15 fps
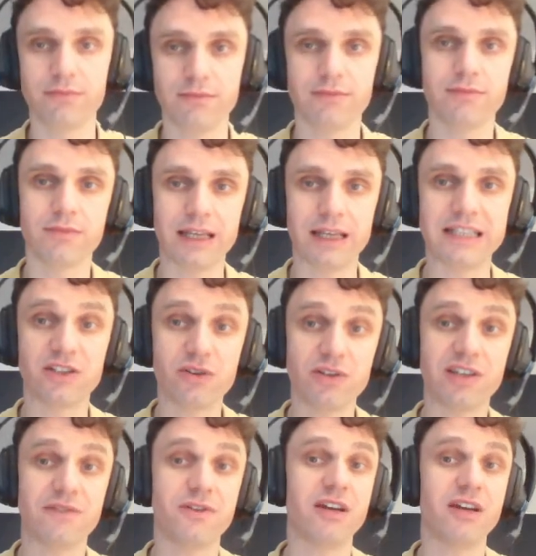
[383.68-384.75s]
it's good
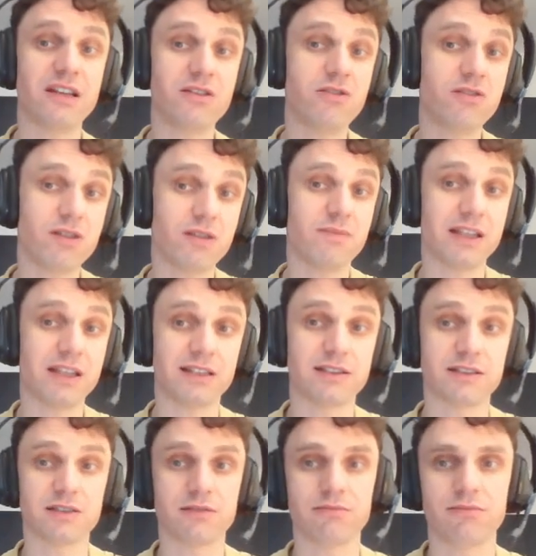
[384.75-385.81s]
if you can do it, but it's
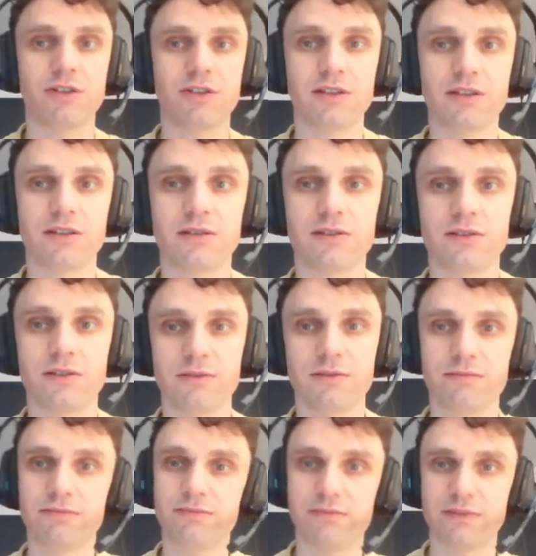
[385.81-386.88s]
not
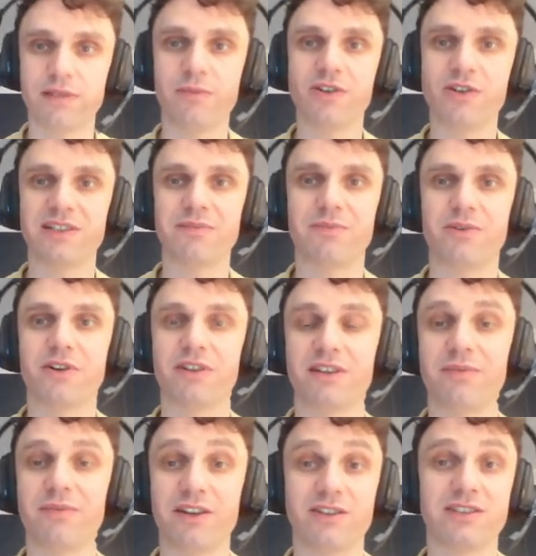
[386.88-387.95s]
the most important,
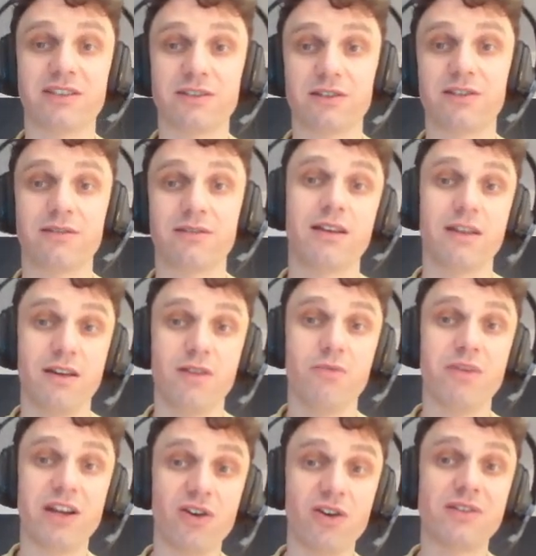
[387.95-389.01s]
because we
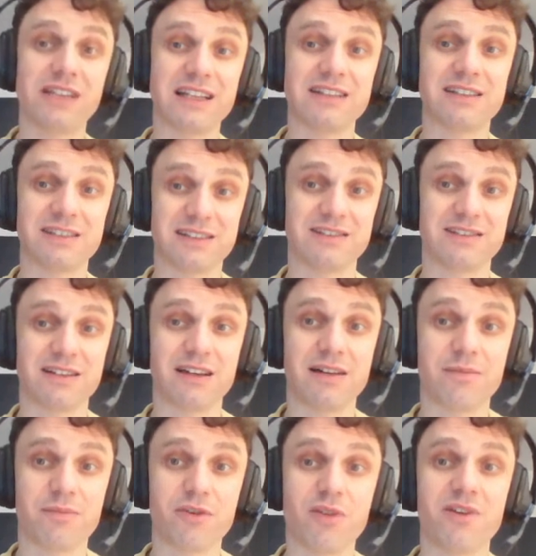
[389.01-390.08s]
know that
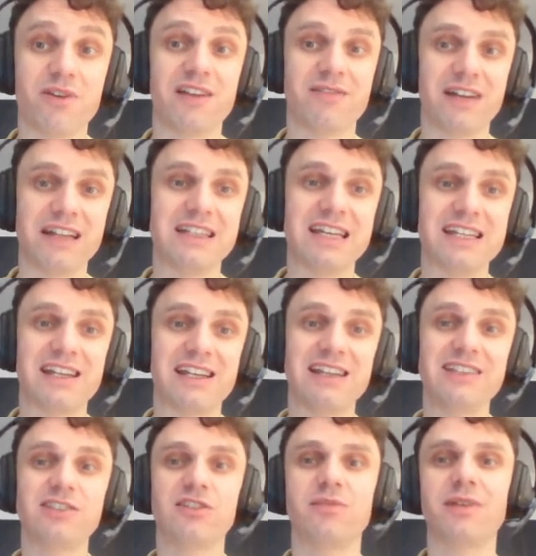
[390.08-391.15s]
properly validating an
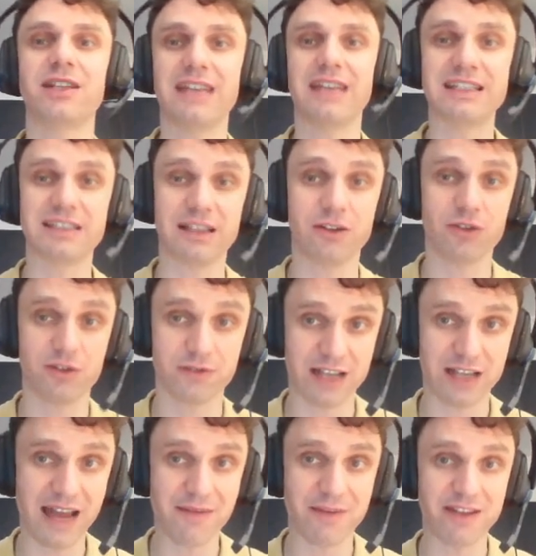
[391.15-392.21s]
instrument takes a lot of
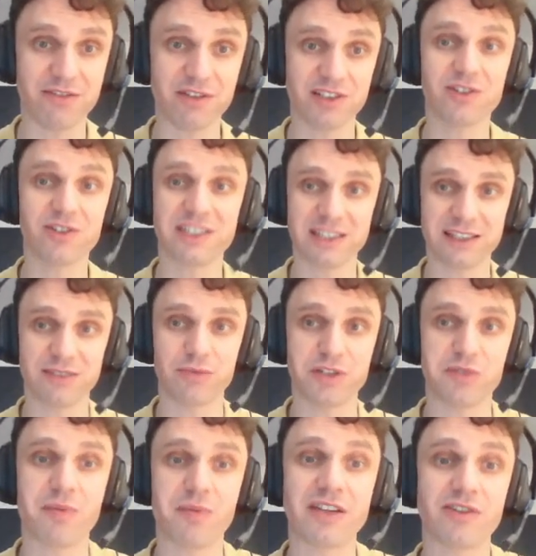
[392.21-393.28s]
time and resources, which we
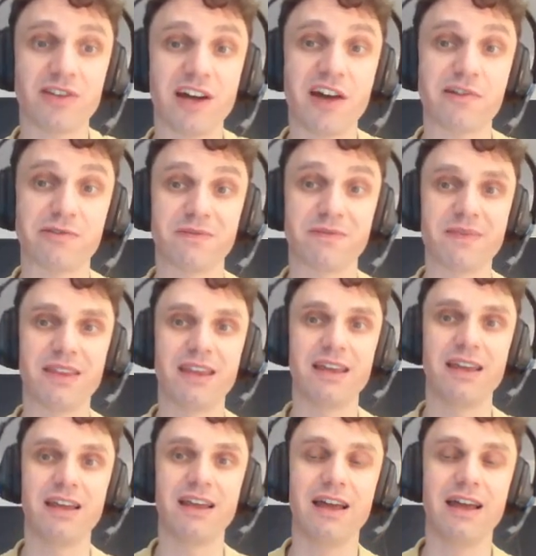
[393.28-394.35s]
may not have.
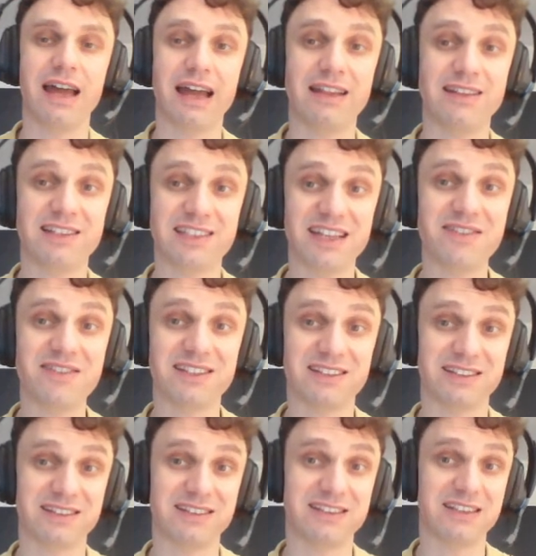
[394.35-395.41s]
And the seventh
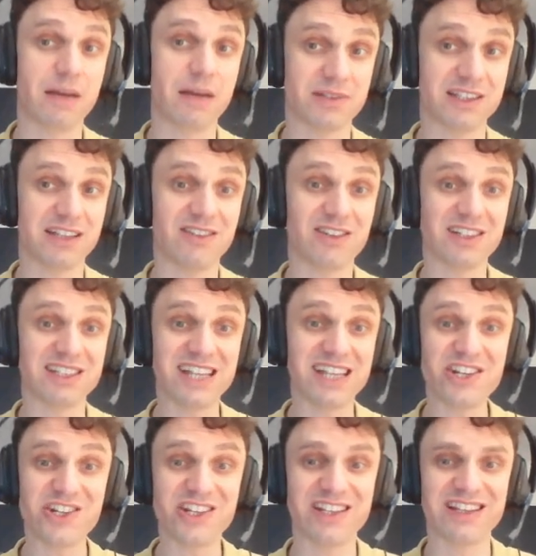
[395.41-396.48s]
step, standardization,